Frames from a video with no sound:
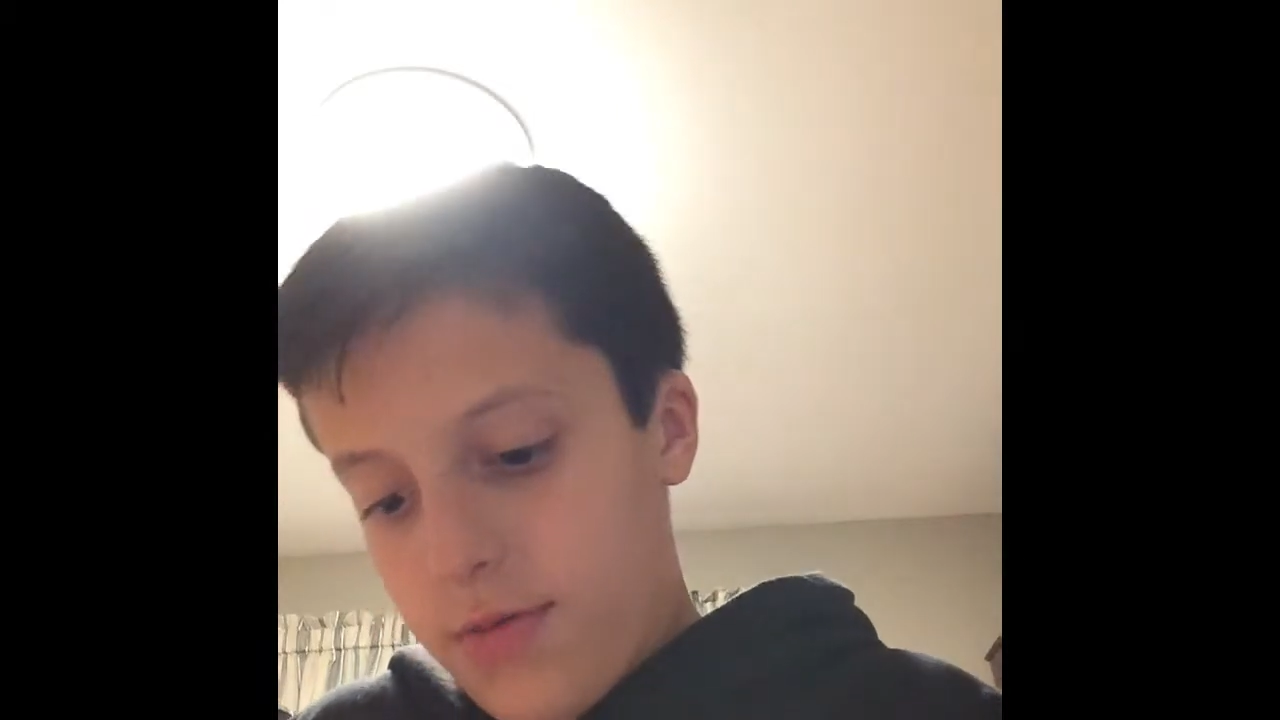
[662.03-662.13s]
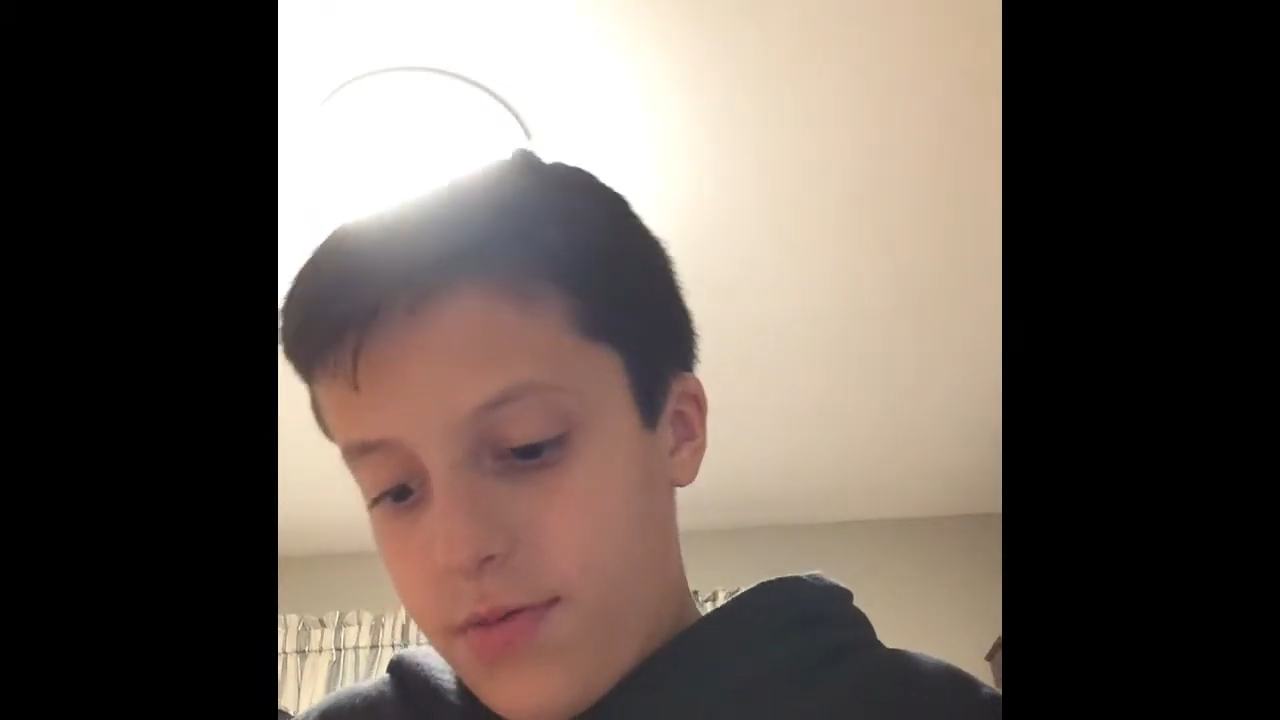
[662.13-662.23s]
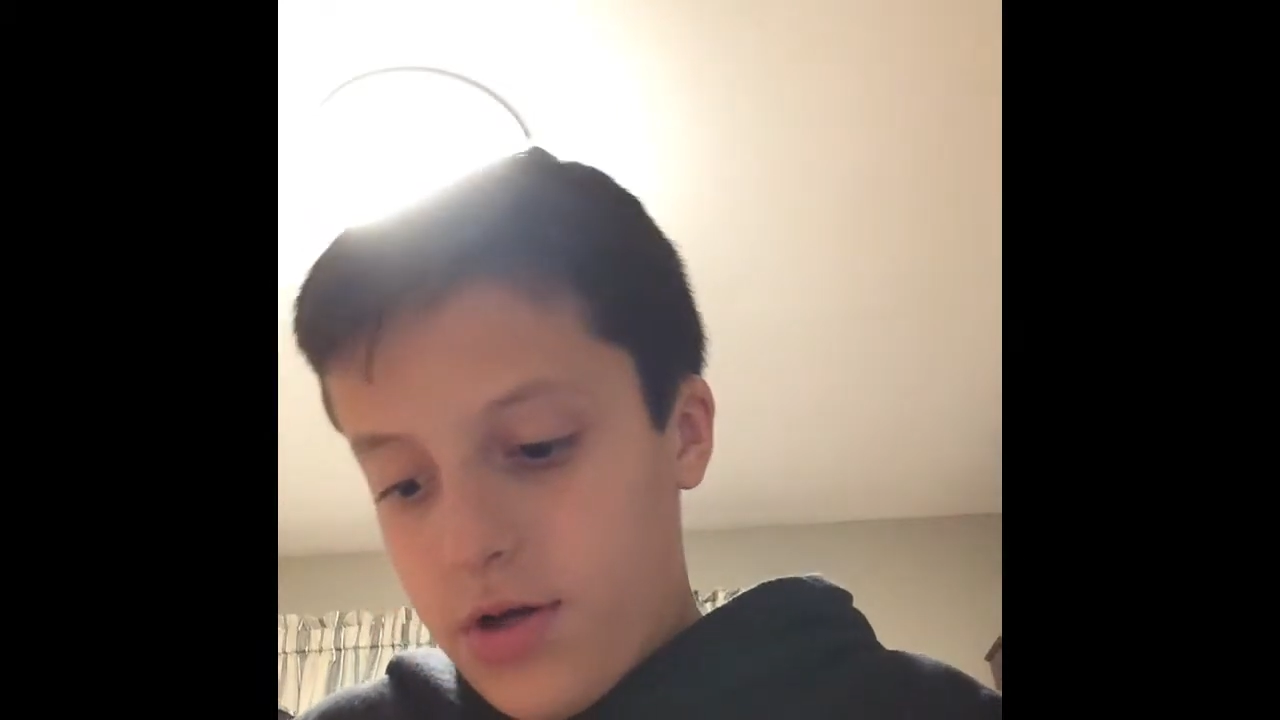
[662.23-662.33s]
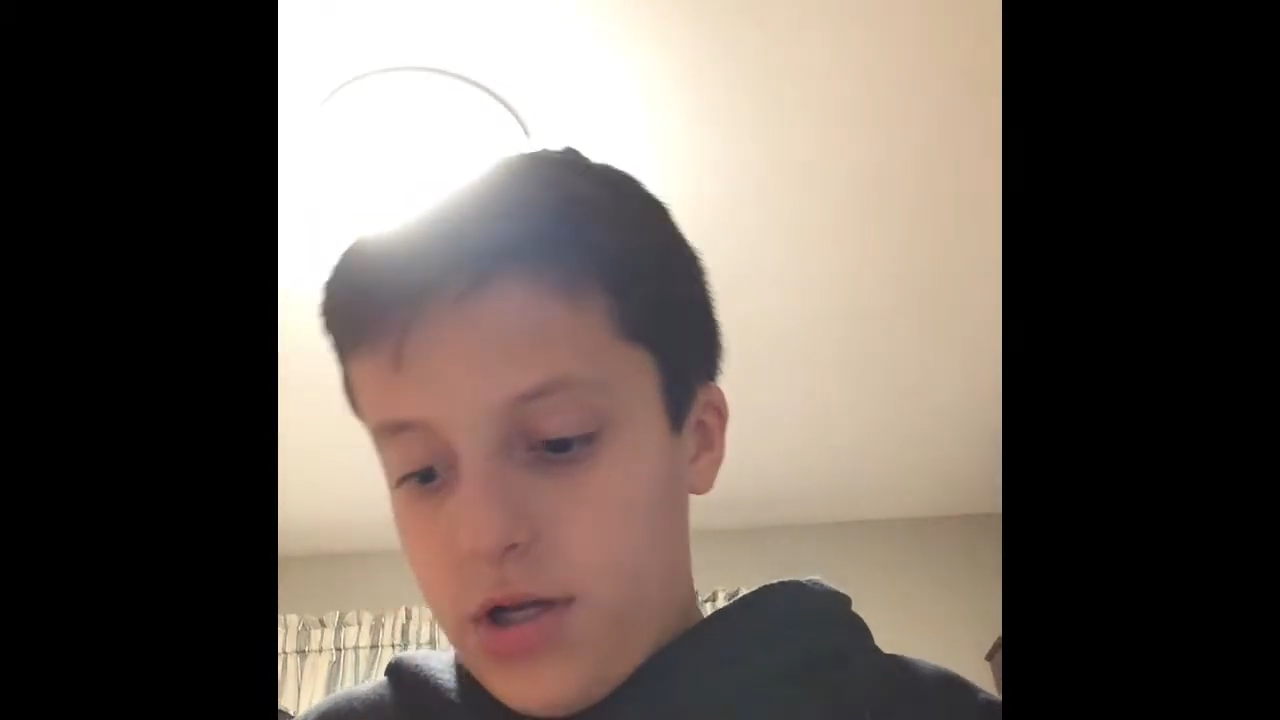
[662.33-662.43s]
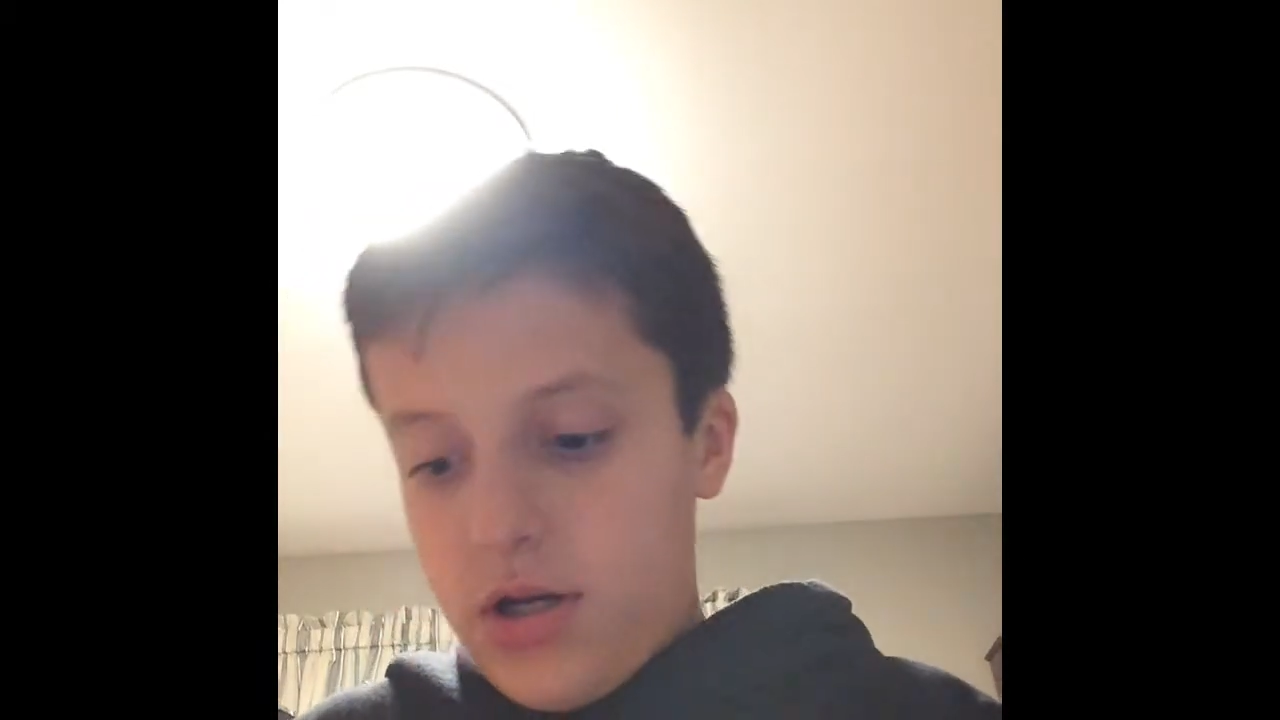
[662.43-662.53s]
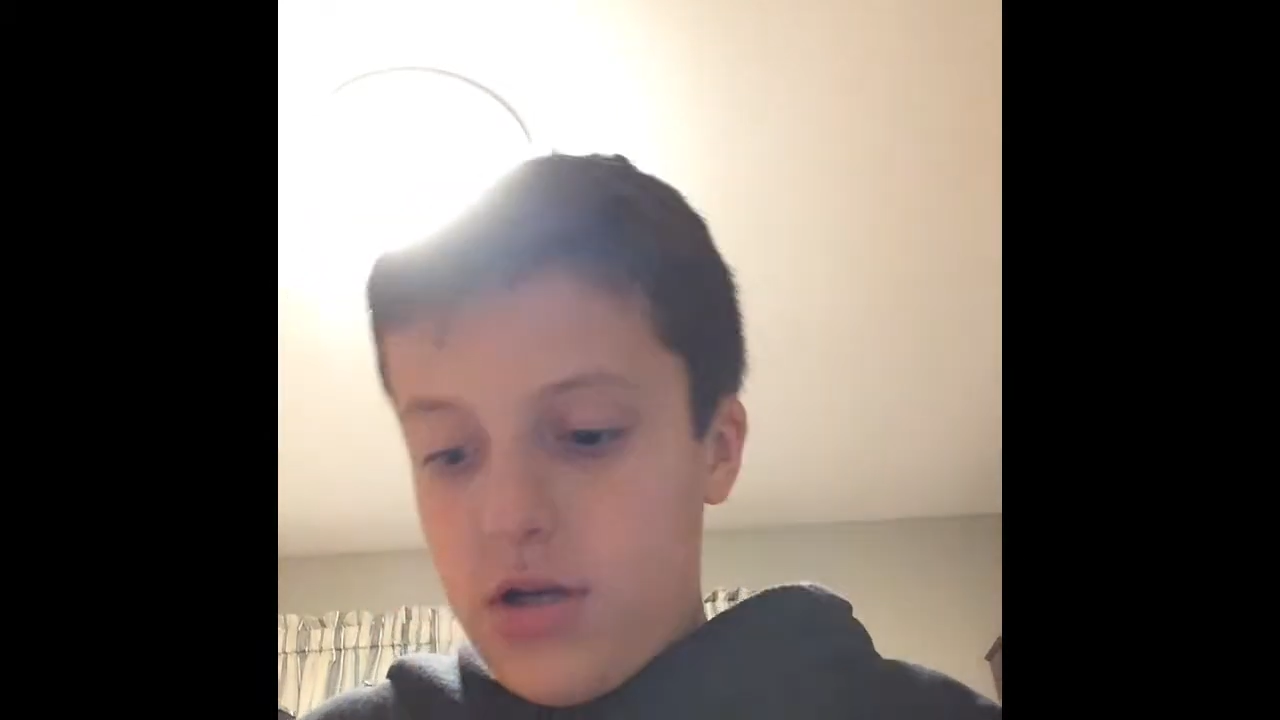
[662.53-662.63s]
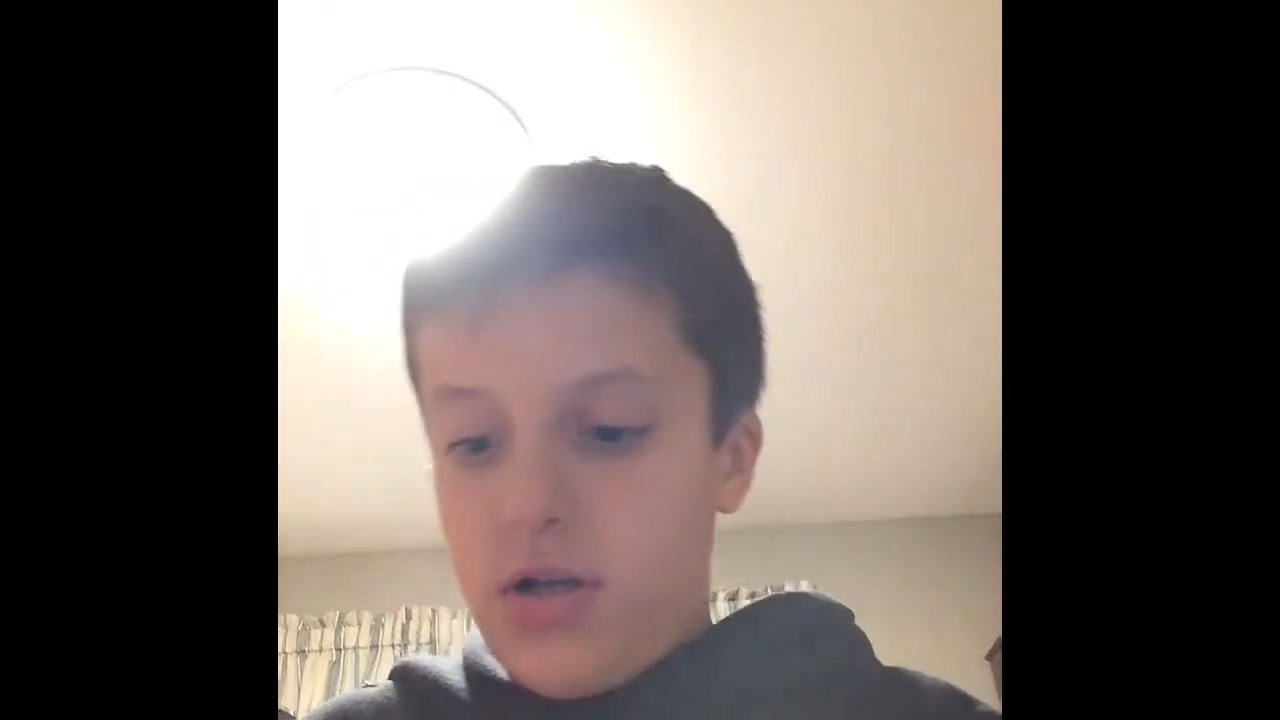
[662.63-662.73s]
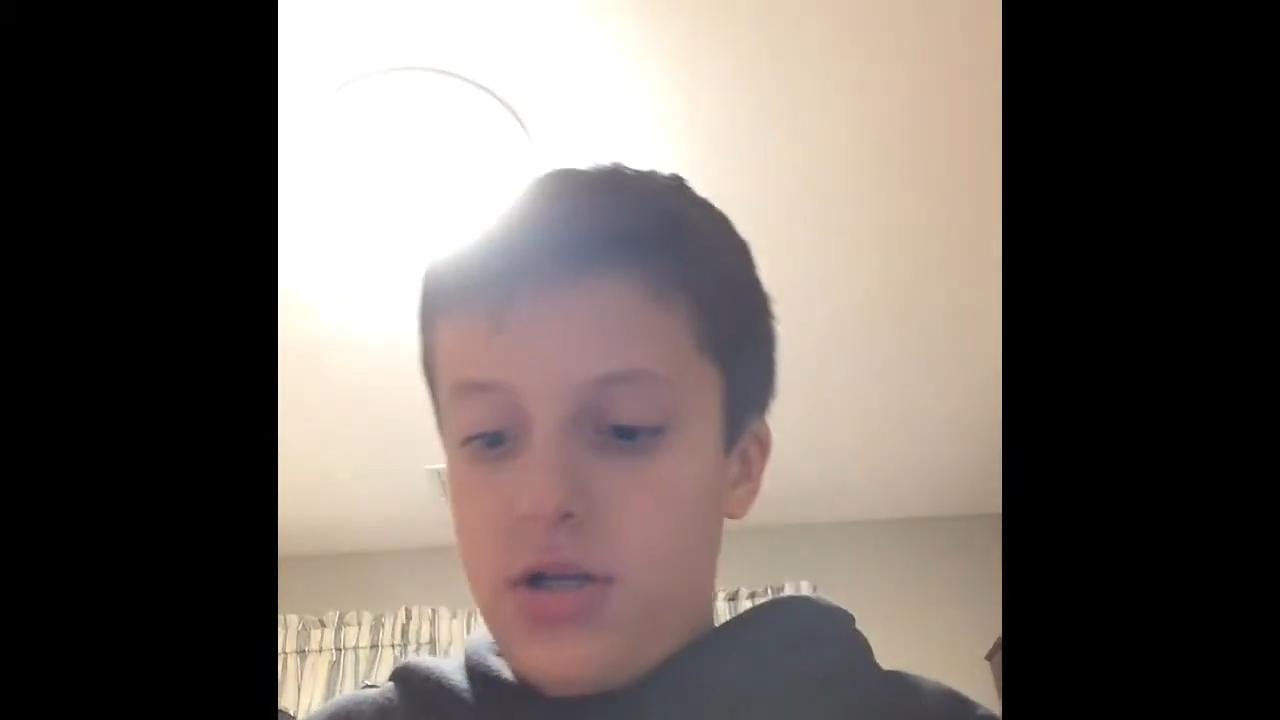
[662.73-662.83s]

but I just